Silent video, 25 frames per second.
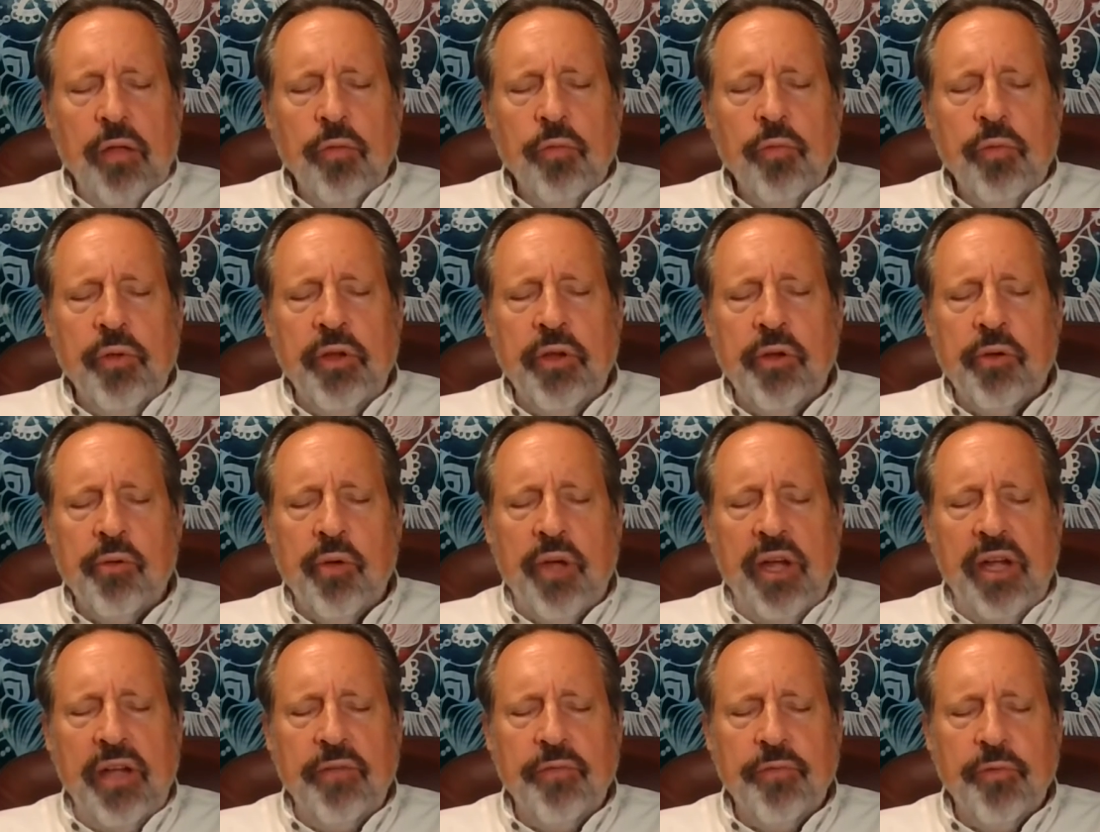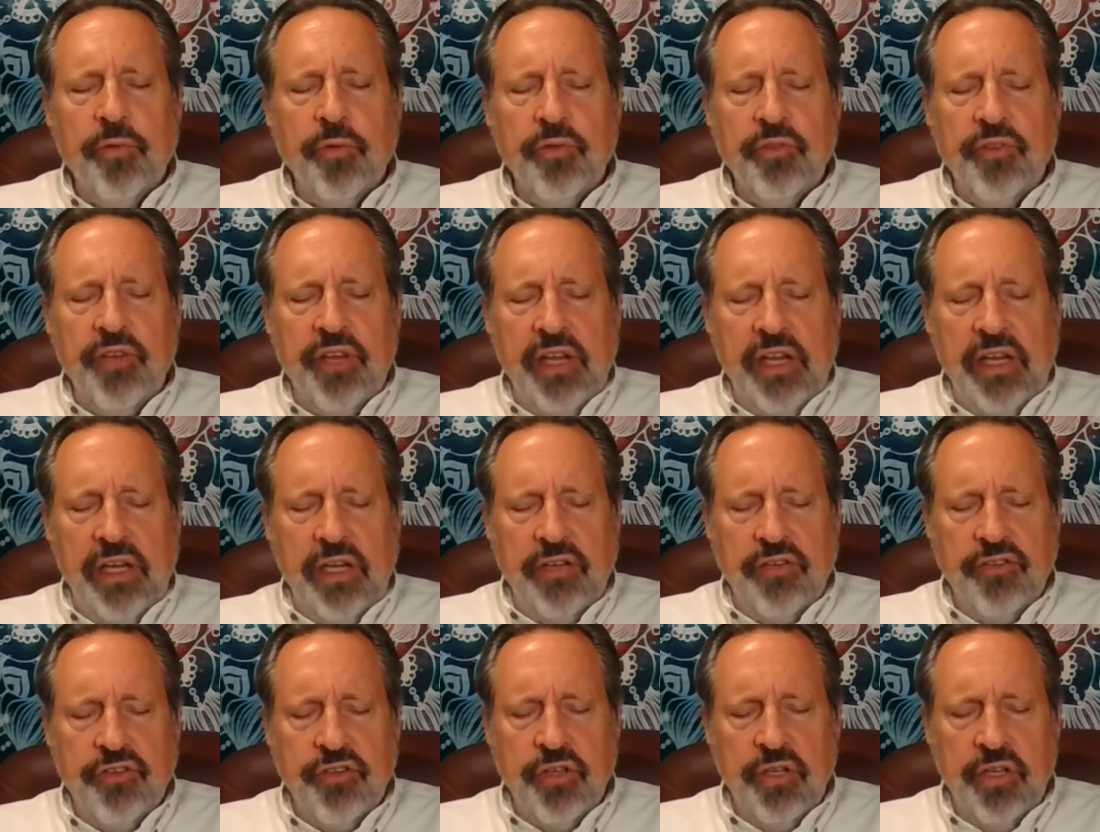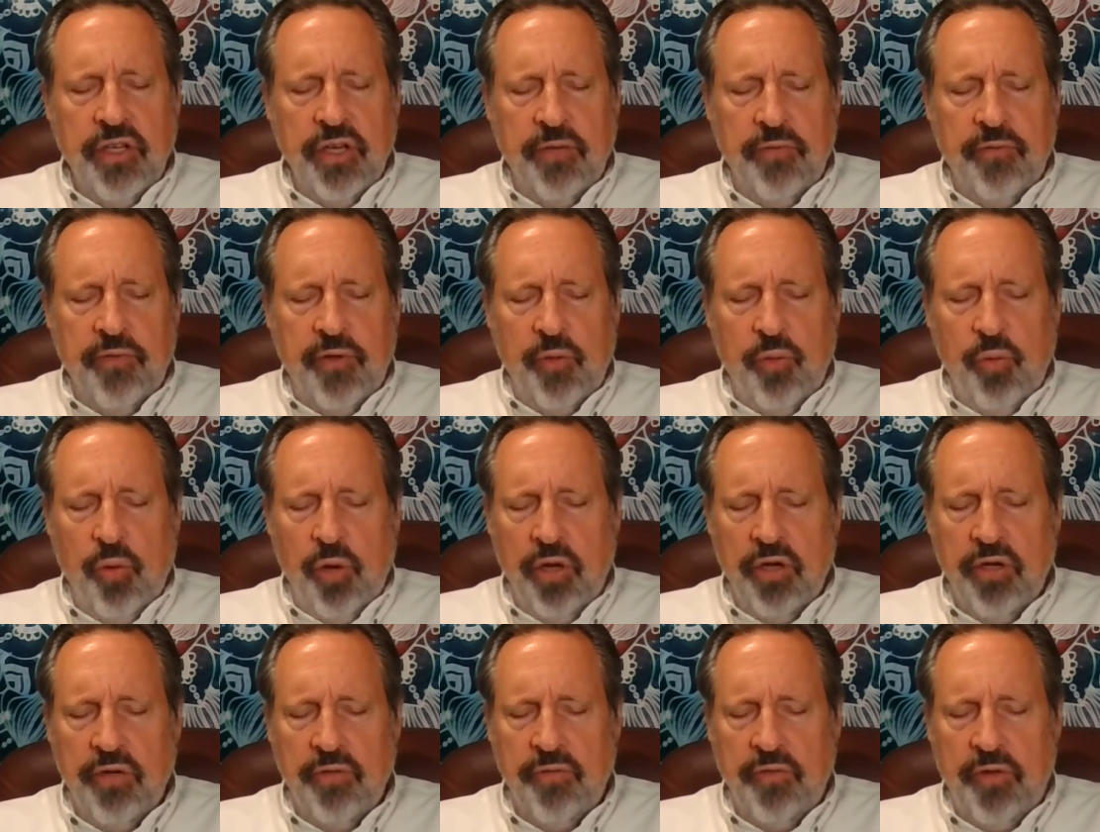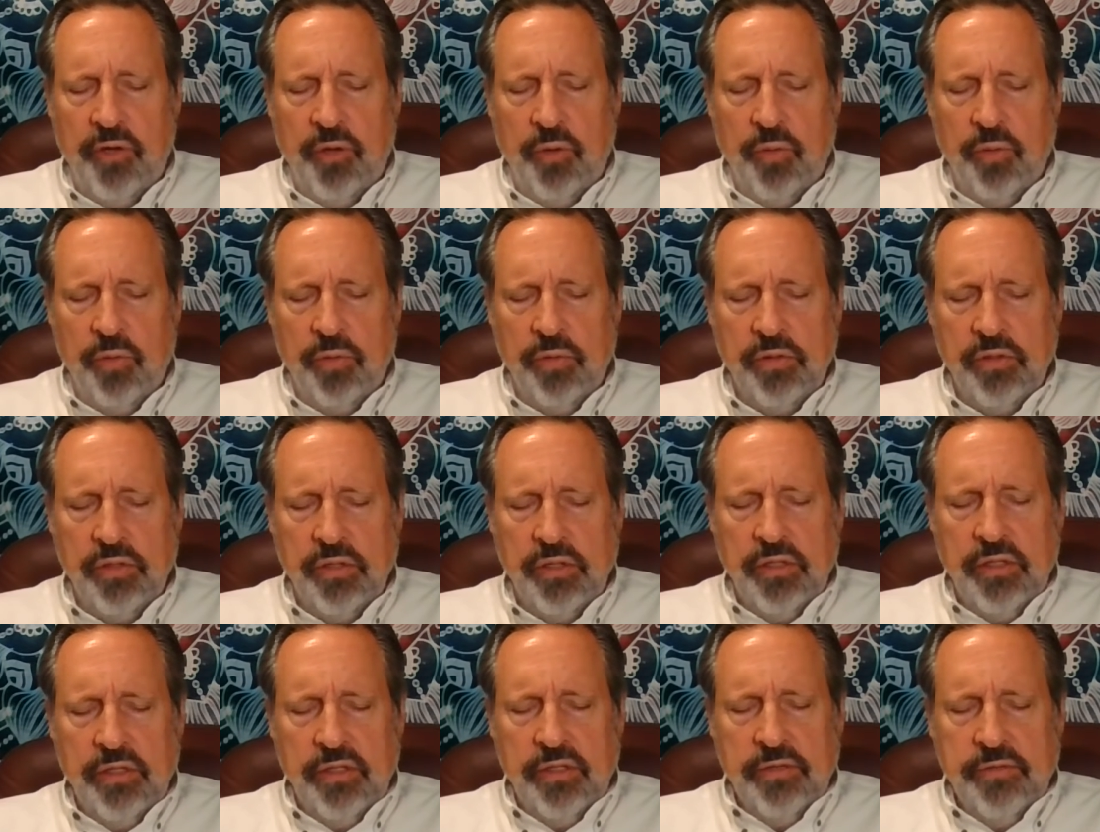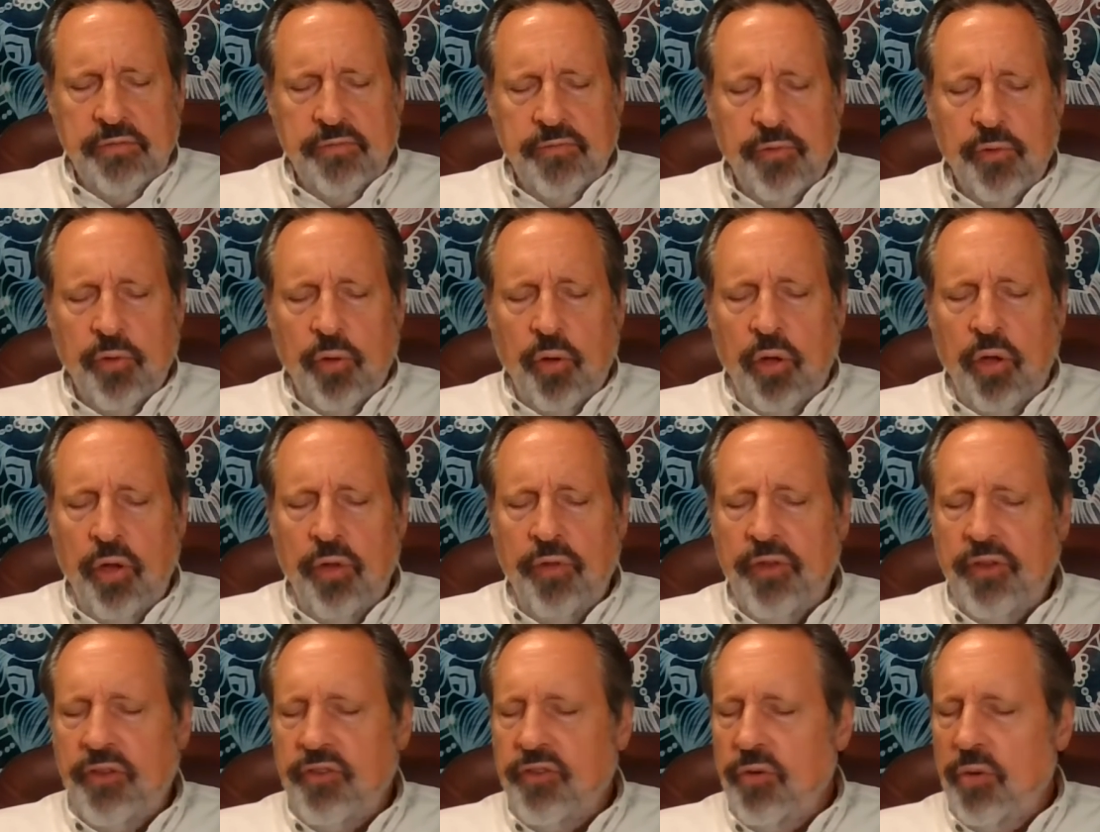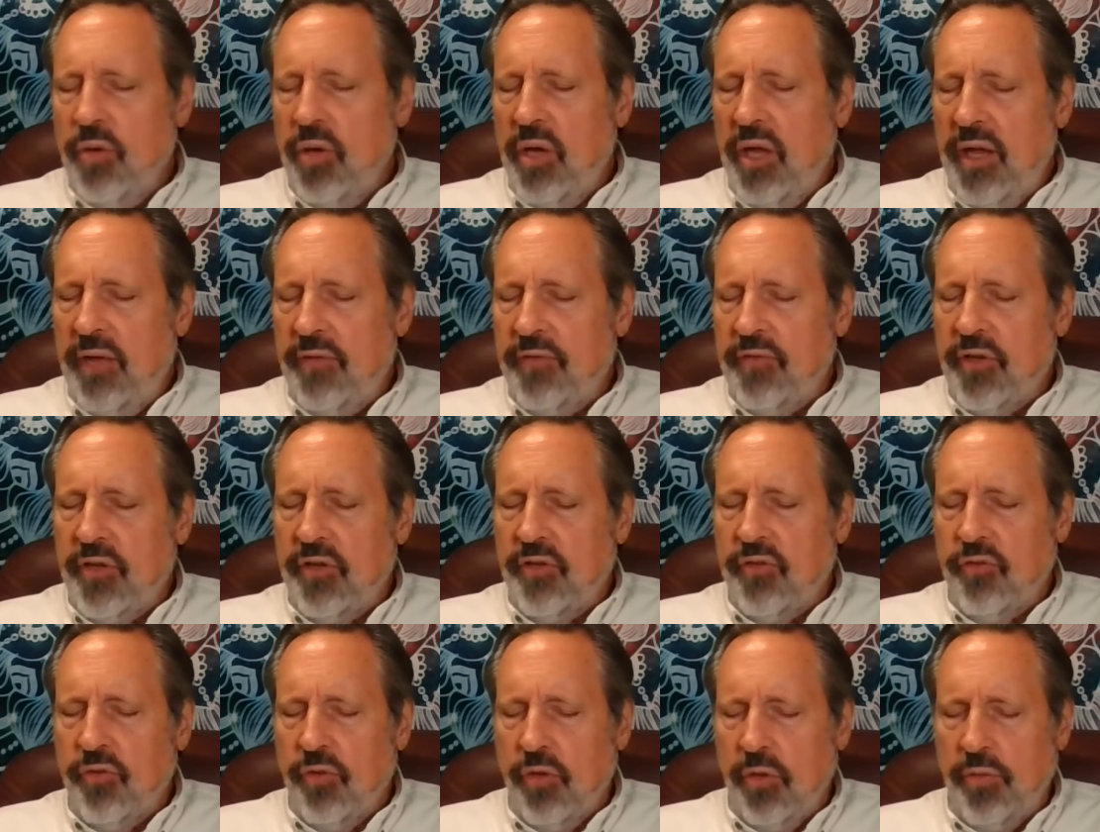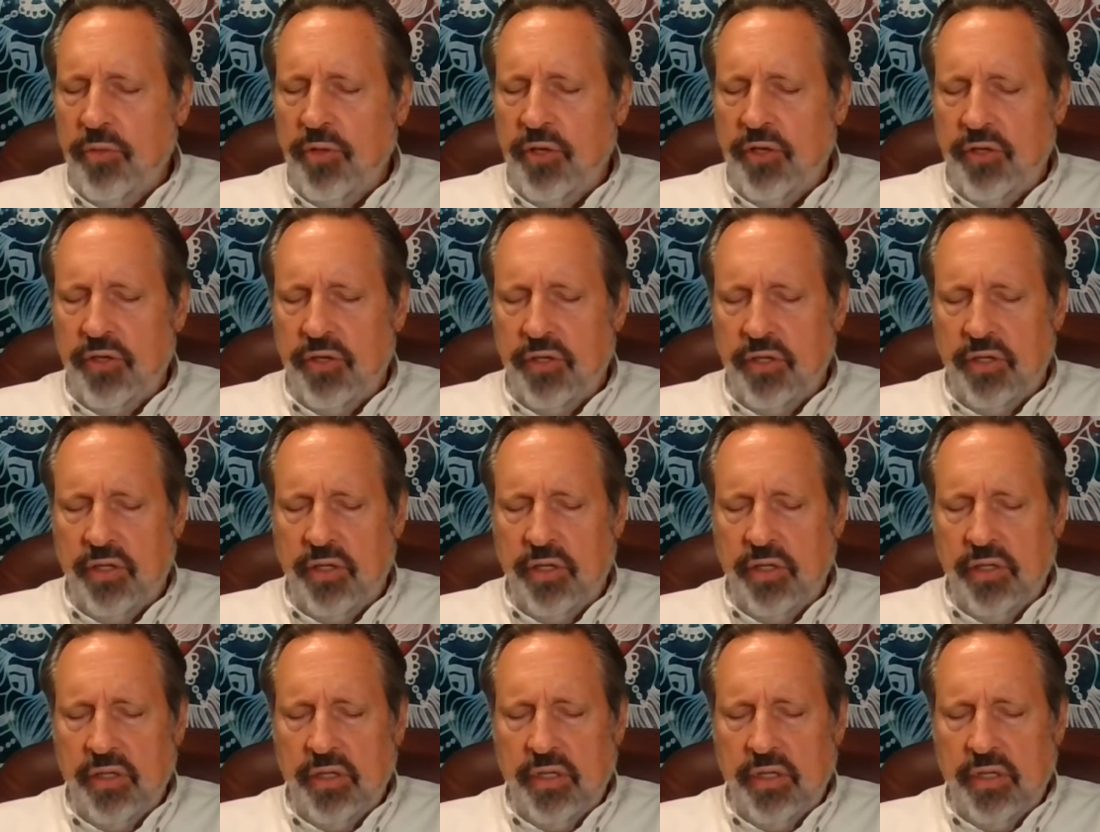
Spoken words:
We are grateful to each and every one of you for all that you have contributed